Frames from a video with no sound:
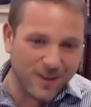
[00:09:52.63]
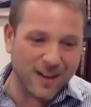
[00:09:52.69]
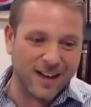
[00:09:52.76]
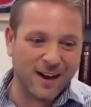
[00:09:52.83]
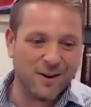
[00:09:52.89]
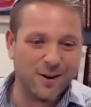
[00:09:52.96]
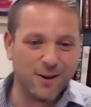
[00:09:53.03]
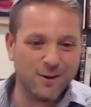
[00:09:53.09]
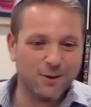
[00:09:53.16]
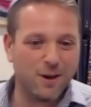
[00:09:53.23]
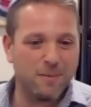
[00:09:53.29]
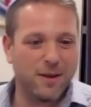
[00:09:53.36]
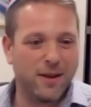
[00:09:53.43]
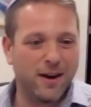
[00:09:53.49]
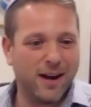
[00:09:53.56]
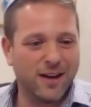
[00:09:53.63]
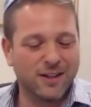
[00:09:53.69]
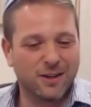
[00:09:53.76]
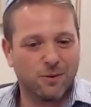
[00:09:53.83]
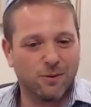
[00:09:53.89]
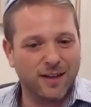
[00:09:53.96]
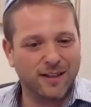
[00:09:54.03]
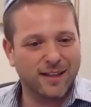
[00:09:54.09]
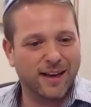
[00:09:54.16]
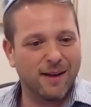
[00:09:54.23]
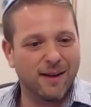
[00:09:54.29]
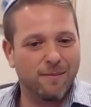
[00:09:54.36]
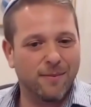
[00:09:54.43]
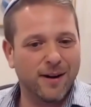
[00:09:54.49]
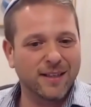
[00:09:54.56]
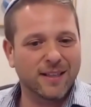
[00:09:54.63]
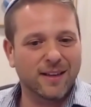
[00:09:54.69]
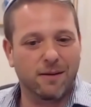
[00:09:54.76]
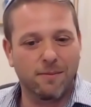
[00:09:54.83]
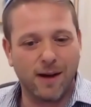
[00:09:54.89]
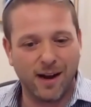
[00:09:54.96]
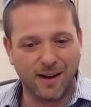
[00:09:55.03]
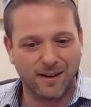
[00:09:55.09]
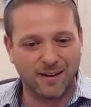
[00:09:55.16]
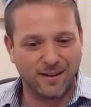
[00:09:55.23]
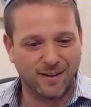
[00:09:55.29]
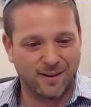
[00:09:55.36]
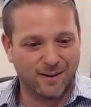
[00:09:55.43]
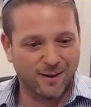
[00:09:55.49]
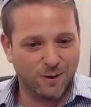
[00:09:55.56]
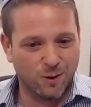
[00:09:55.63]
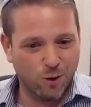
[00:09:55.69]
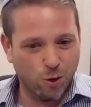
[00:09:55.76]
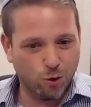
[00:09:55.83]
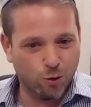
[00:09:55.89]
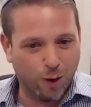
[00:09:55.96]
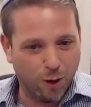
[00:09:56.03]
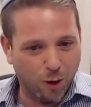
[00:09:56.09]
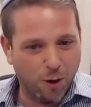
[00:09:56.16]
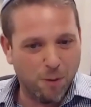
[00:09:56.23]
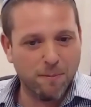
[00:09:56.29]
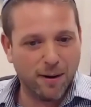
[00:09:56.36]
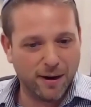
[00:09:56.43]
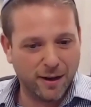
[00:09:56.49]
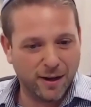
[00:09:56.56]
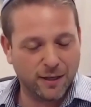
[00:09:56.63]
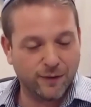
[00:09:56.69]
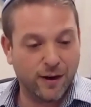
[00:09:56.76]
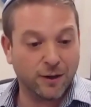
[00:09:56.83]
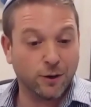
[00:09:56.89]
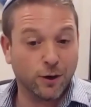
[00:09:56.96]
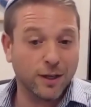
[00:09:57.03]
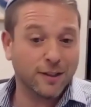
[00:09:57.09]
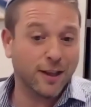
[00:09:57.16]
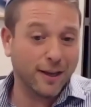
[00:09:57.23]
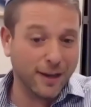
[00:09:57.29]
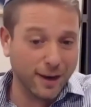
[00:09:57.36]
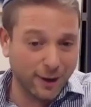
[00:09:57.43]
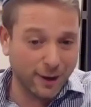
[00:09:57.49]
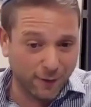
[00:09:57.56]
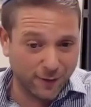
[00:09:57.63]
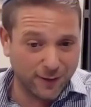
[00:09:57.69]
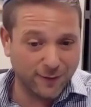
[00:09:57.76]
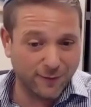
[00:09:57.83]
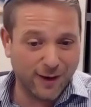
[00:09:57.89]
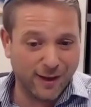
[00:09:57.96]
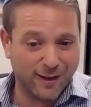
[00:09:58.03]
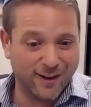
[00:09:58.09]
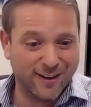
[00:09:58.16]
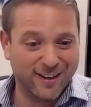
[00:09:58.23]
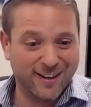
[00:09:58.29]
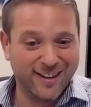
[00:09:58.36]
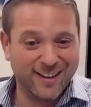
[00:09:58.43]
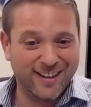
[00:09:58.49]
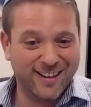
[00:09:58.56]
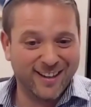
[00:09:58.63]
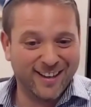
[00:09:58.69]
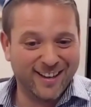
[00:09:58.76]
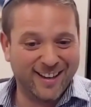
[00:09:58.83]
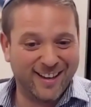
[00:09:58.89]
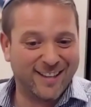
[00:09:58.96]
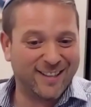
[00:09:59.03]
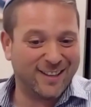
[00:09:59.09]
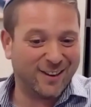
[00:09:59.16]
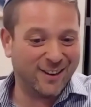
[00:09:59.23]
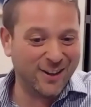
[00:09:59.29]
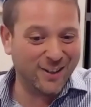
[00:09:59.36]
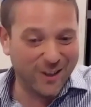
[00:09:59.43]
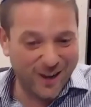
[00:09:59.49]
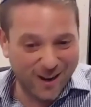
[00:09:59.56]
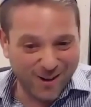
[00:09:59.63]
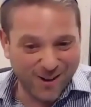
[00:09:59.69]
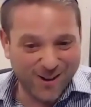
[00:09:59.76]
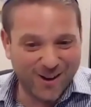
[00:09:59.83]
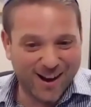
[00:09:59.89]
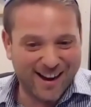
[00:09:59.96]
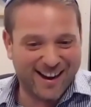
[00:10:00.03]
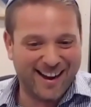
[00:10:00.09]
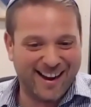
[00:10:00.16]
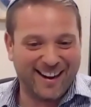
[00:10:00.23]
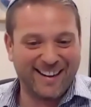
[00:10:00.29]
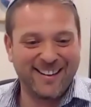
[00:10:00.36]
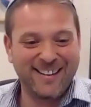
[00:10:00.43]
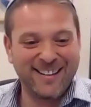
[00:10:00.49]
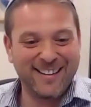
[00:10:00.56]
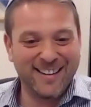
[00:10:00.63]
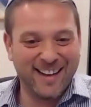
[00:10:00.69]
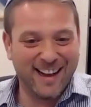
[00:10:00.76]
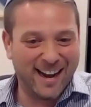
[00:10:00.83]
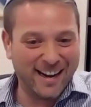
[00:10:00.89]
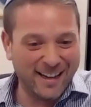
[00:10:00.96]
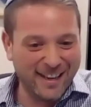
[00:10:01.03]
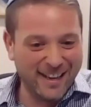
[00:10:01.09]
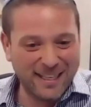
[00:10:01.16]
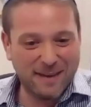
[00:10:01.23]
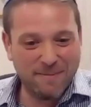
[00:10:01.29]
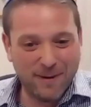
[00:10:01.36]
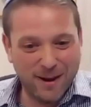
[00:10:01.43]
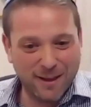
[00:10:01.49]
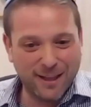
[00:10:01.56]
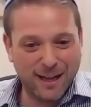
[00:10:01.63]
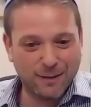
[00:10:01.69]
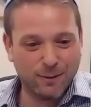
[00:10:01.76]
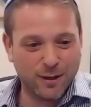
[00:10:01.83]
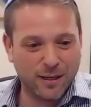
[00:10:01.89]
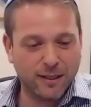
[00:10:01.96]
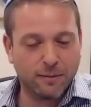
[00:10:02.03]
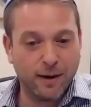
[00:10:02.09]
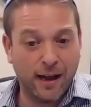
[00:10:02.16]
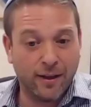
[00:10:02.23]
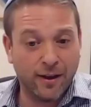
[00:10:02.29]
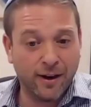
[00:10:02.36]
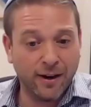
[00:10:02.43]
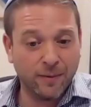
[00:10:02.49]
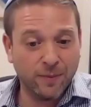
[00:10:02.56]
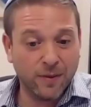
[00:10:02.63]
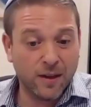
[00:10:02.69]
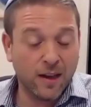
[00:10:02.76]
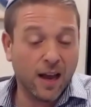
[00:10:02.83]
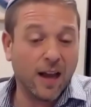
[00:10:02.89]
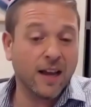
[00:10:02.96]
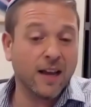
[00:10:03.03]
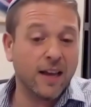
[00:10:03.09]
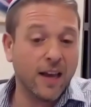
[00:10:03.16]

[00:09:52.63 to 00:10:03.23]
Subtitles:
According to the Midrash, once again, brings her back to accompany his father. So he's taking care of his father. He's reaching out to Agar, and he's keeping in touch with his brother, and he